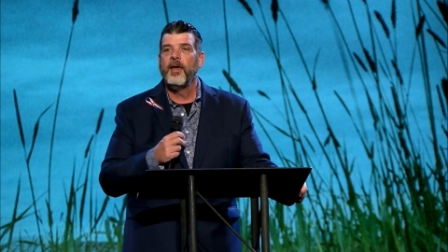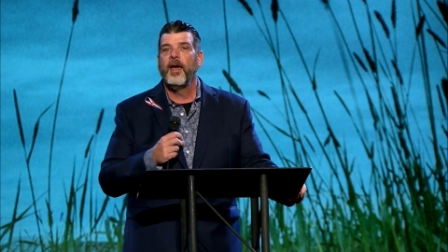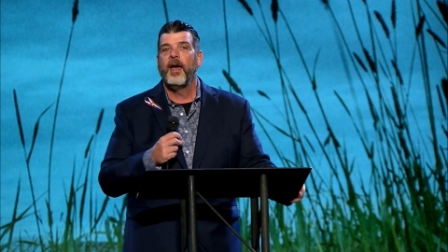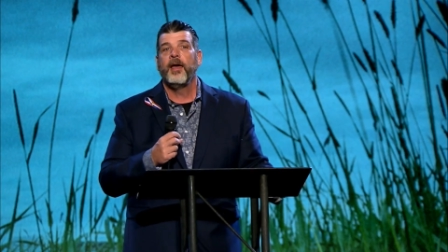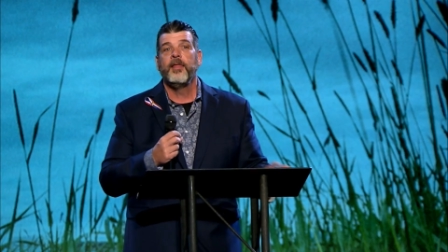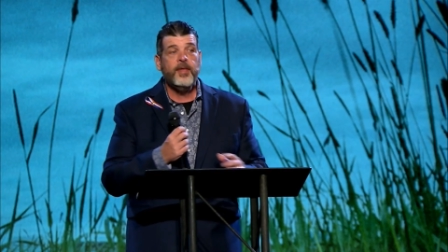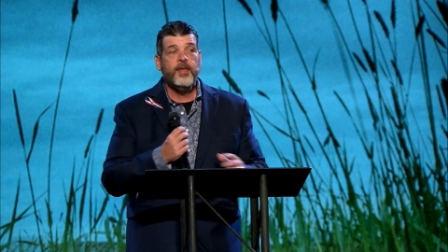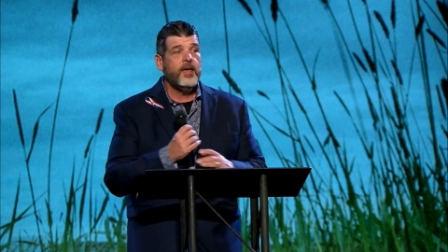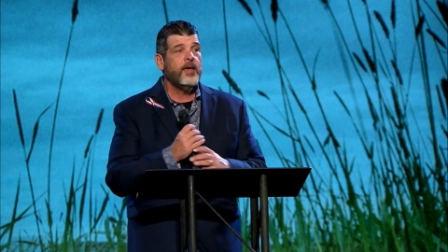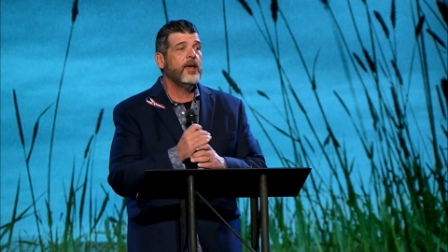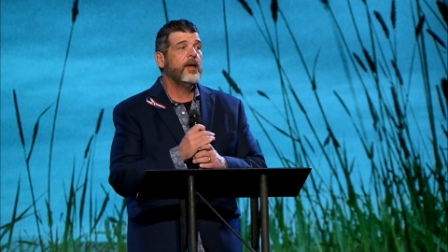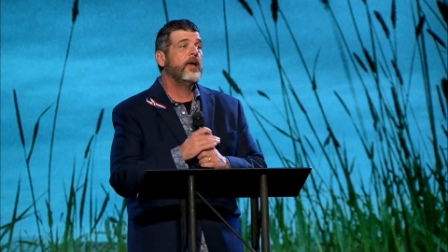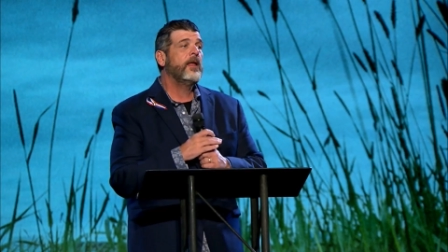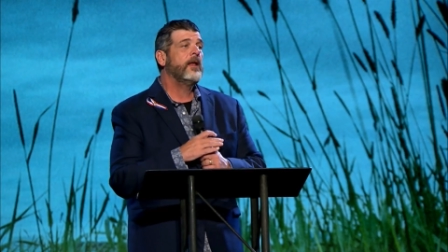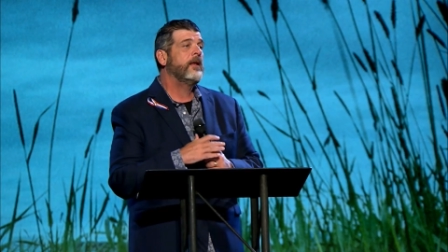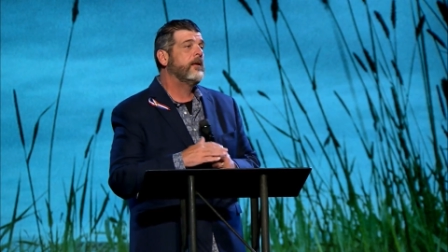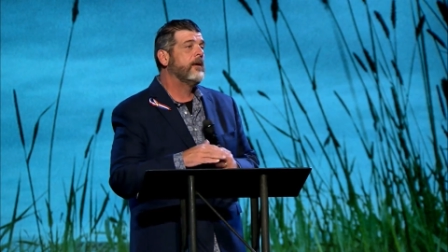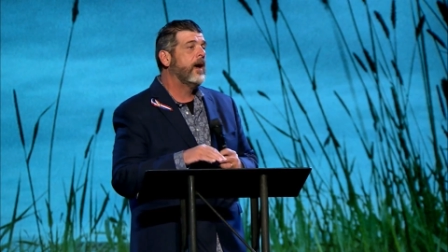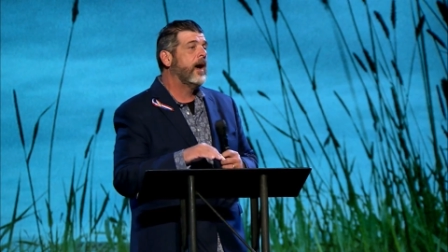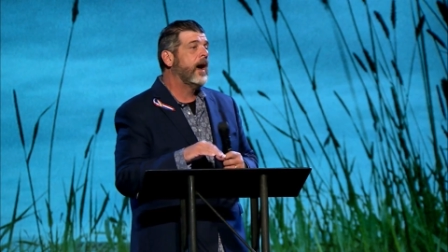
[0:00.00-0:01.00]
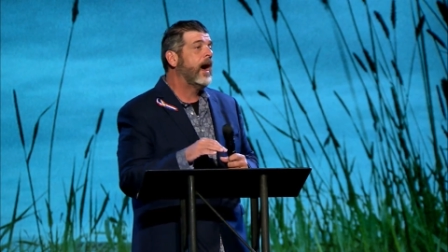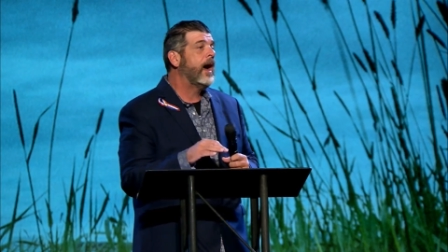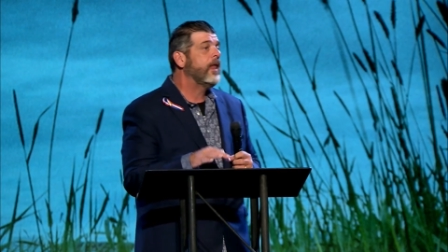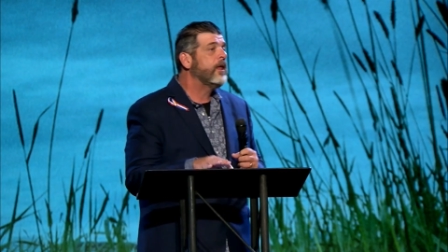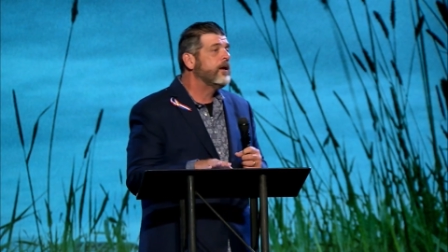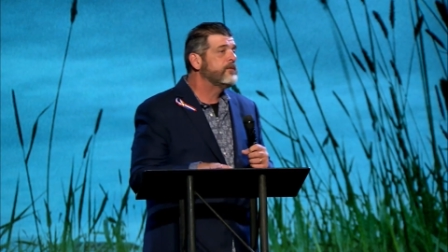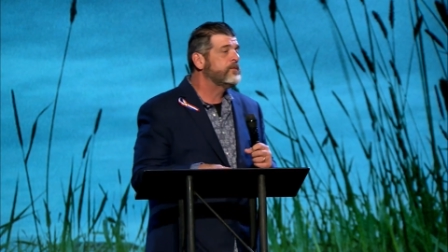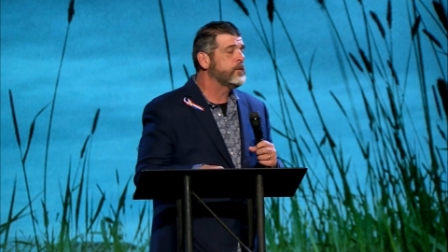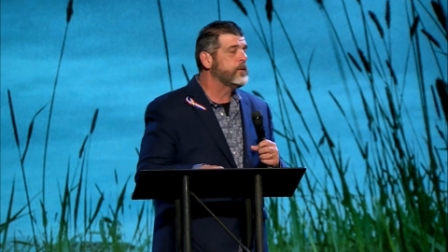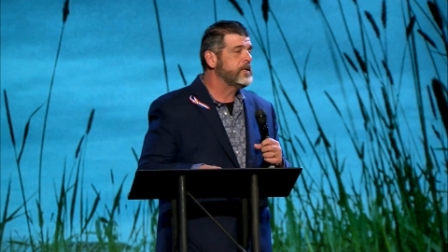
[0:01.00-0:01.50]
And then I
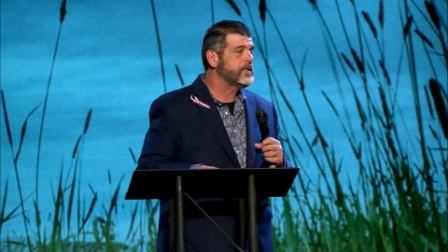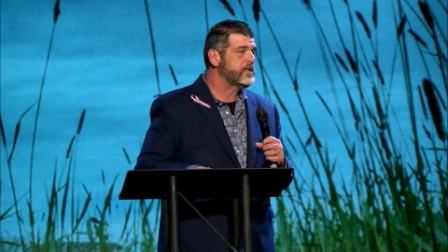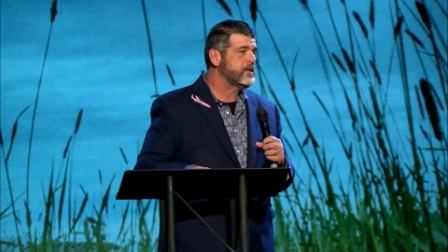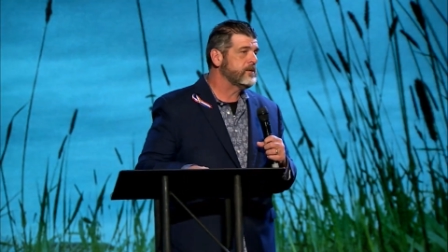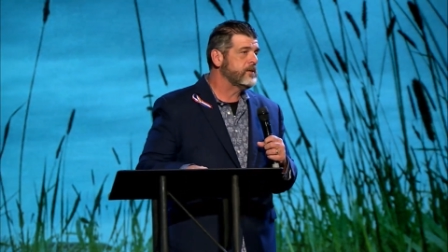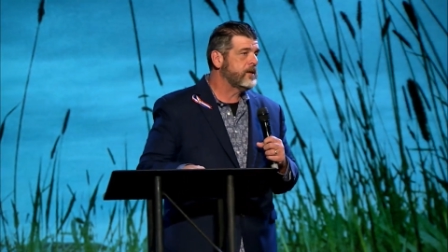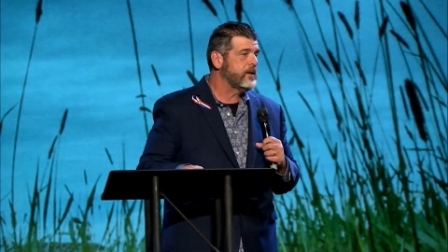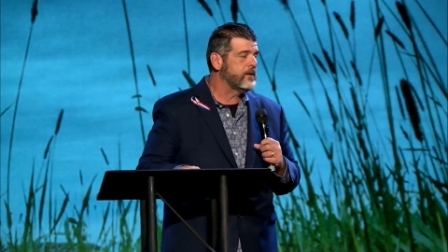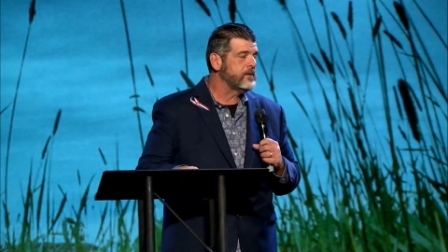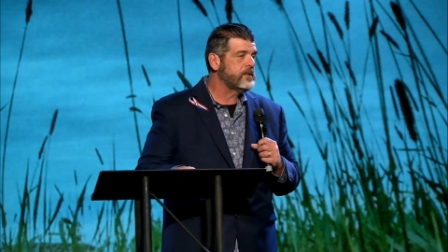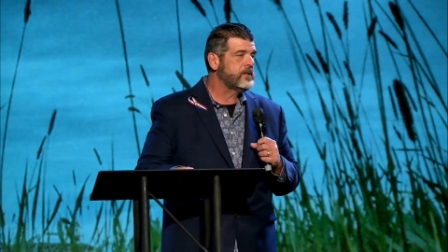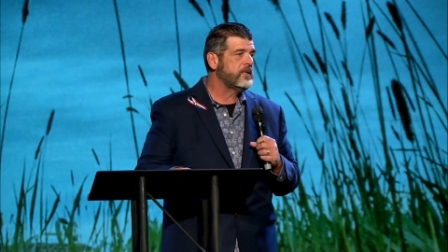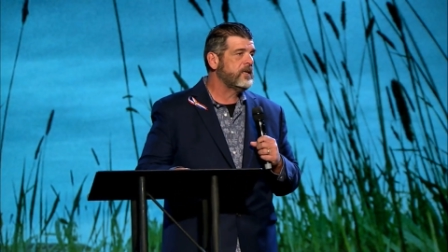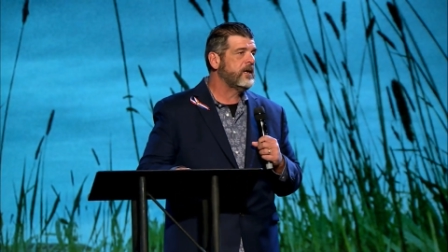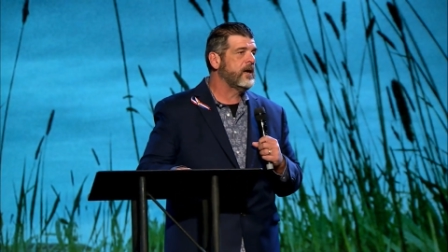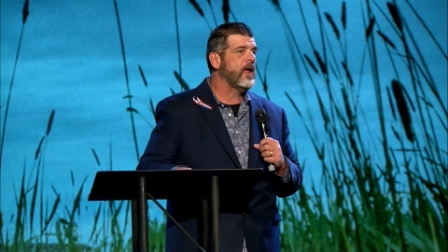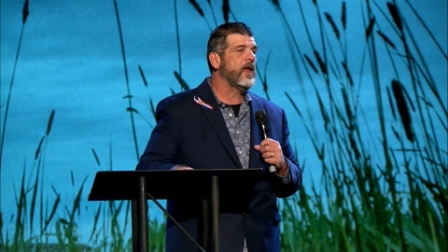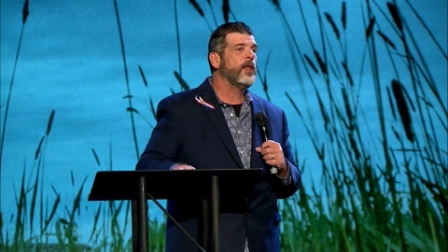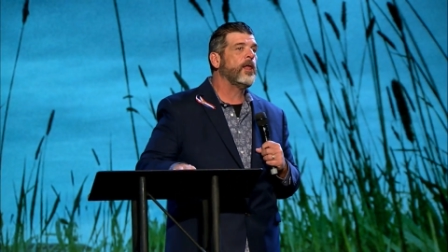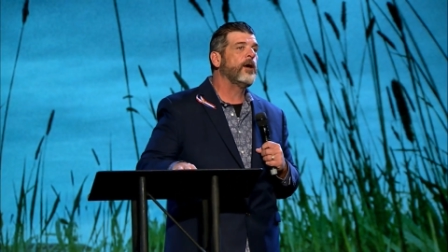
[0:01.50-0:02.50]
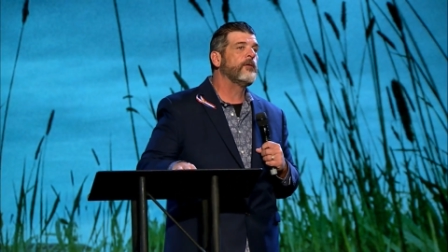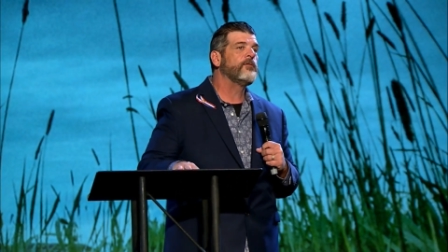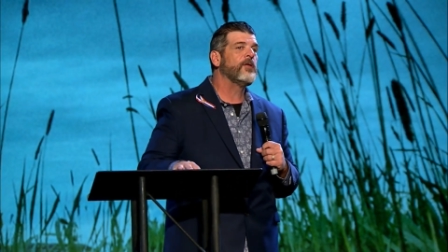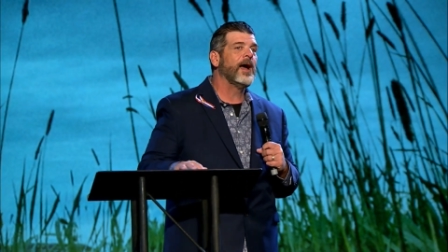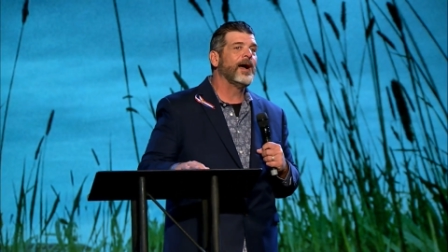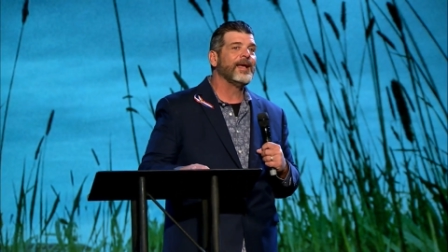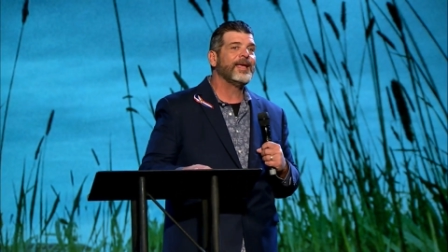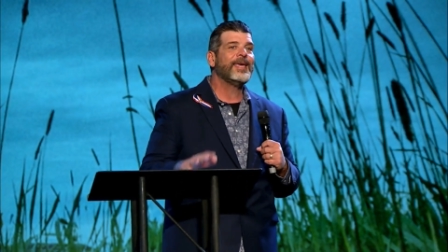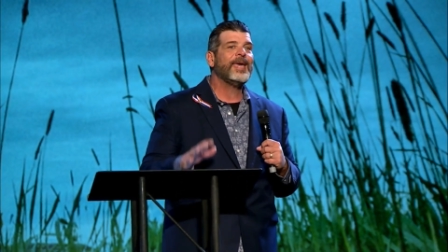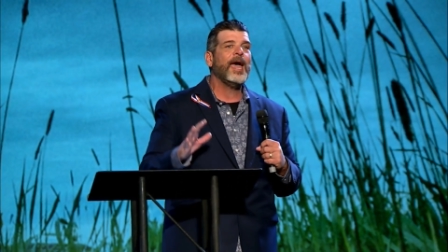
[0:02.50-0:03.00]
love Western culture, and I love
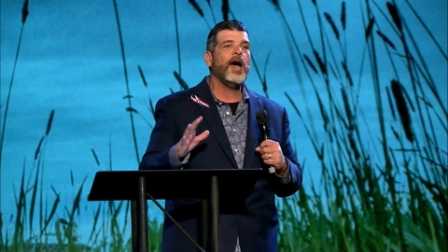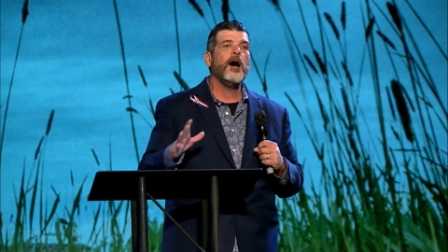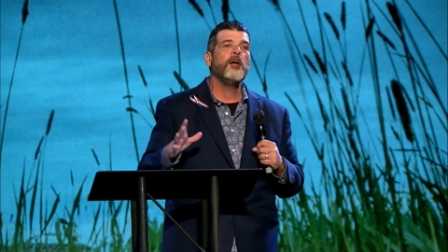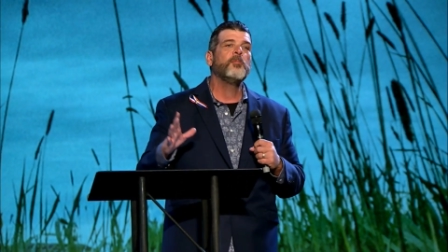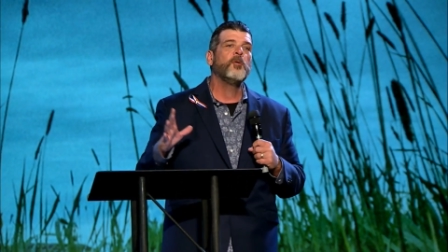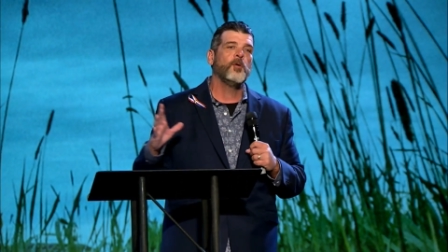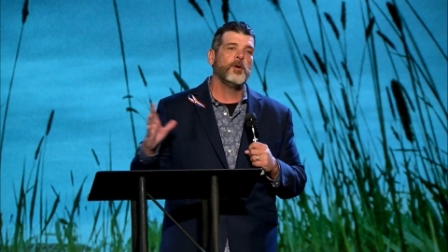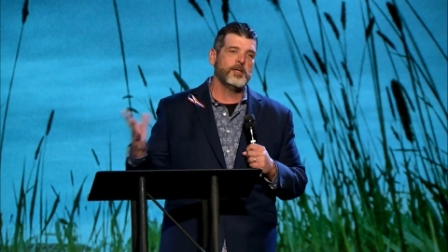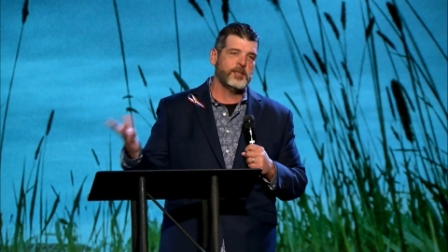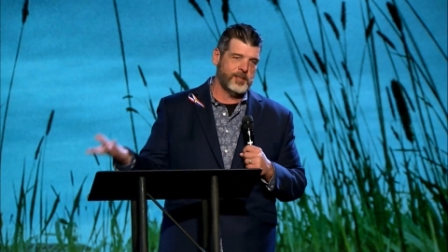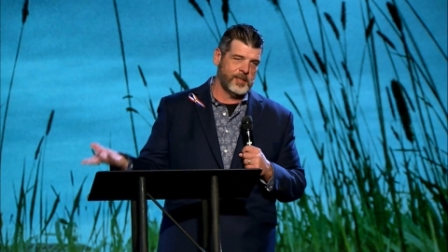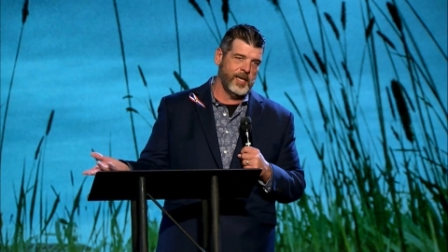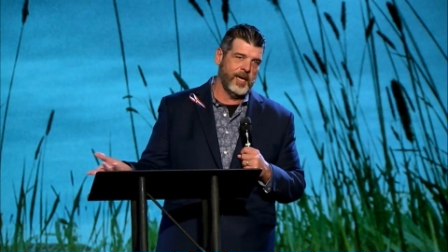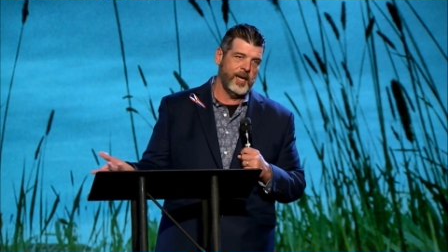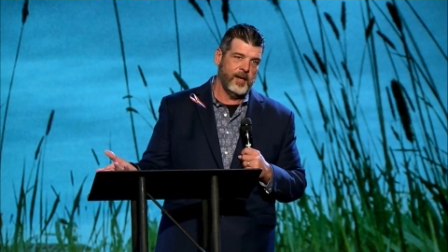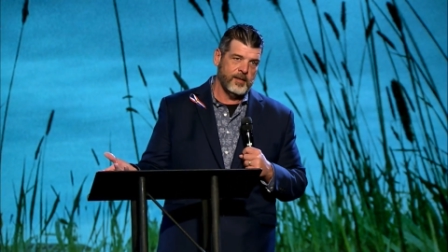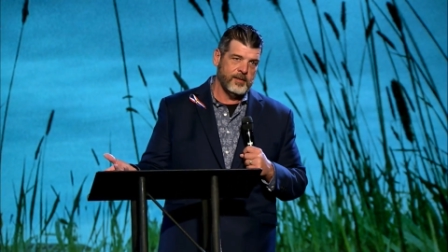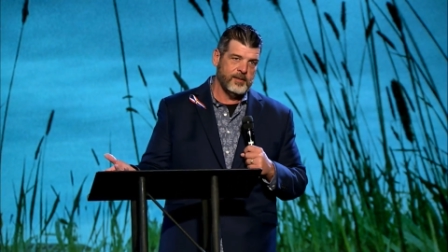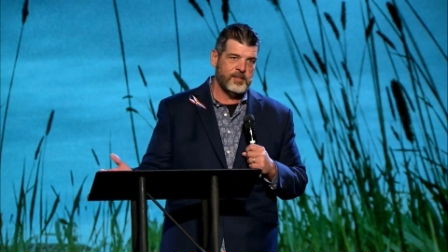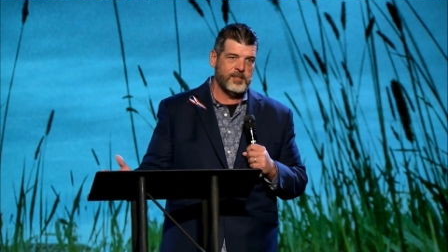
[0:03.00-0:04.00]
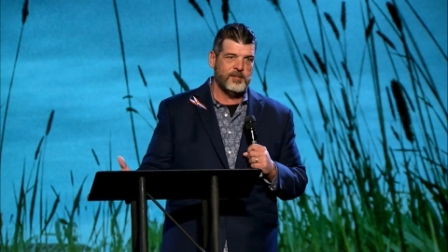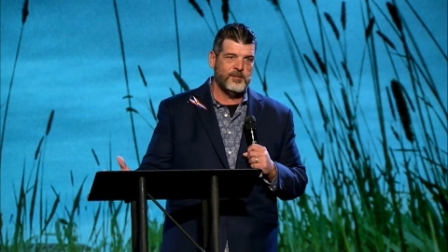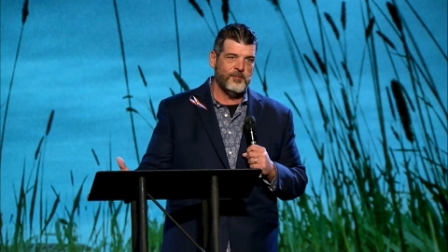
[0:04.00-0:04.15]
like cowboy sayings,